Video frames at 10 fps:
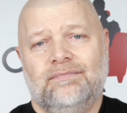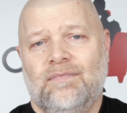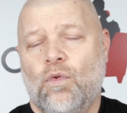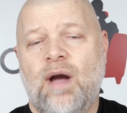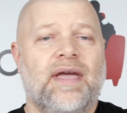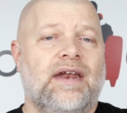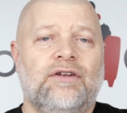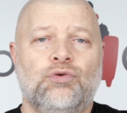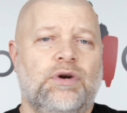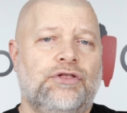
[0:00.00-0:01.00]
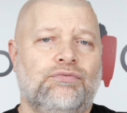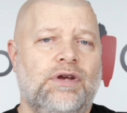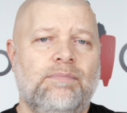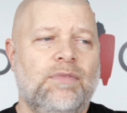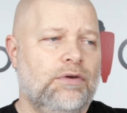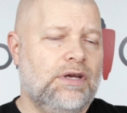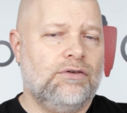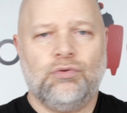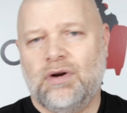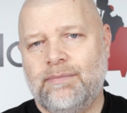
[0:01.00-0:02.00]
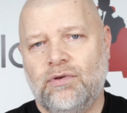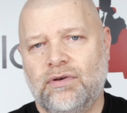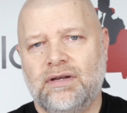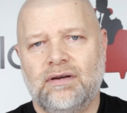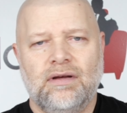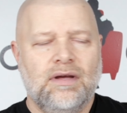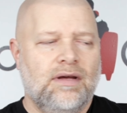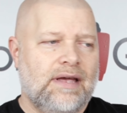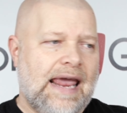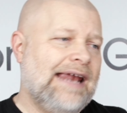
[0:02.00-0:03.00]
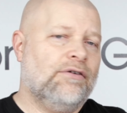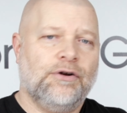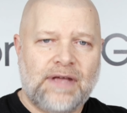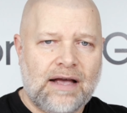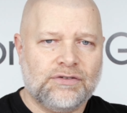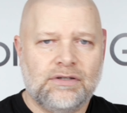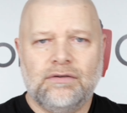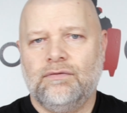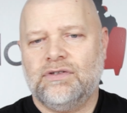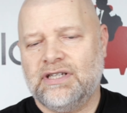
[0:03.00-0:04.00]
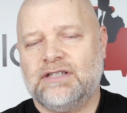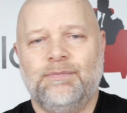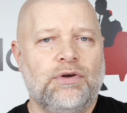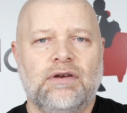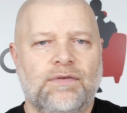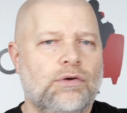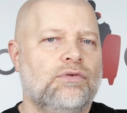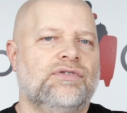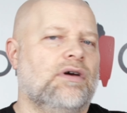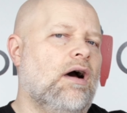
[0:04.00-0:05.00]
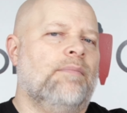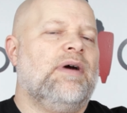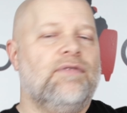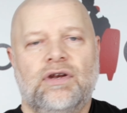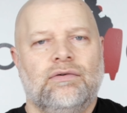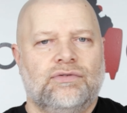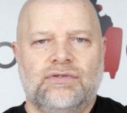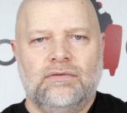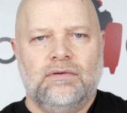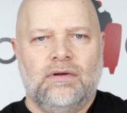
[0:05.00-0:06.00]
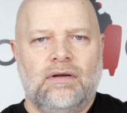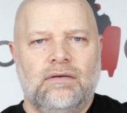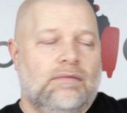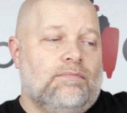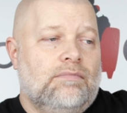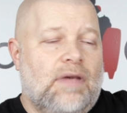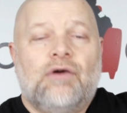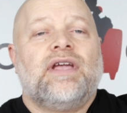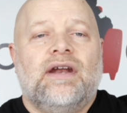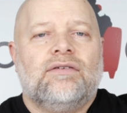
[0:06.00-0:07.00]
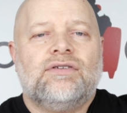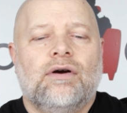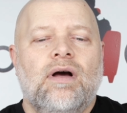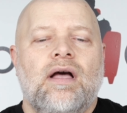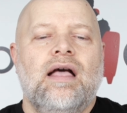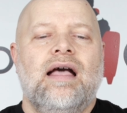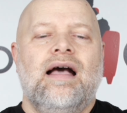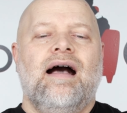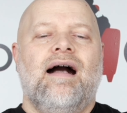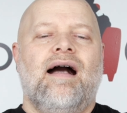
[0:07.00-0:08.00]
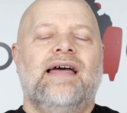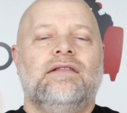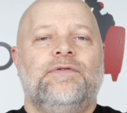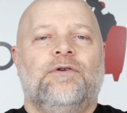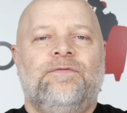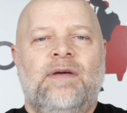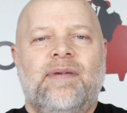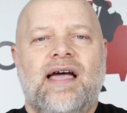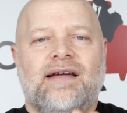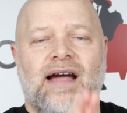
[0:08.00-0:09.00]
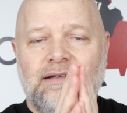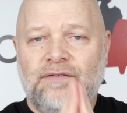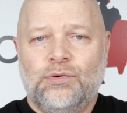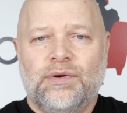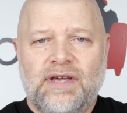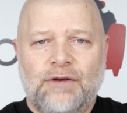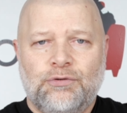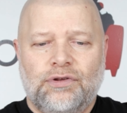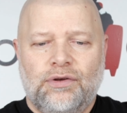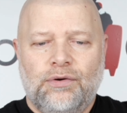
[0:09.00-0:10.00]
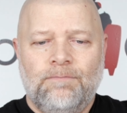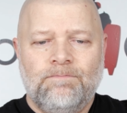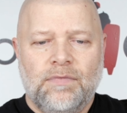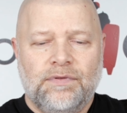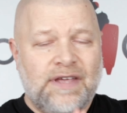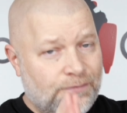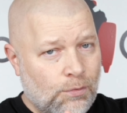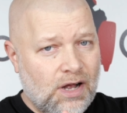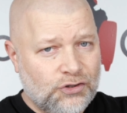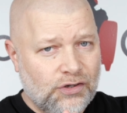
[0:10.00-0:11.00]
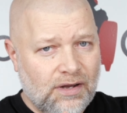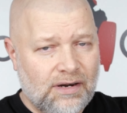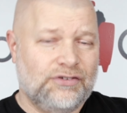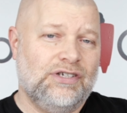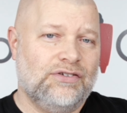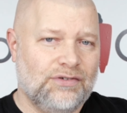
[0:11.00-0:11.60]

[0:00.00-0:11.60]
why am I getting 23 million, 20 million, 800,000, 6 million views on my videos? I don't get it. So I love your feedback. I love to engage with you. Thanks for watching, and I'll see you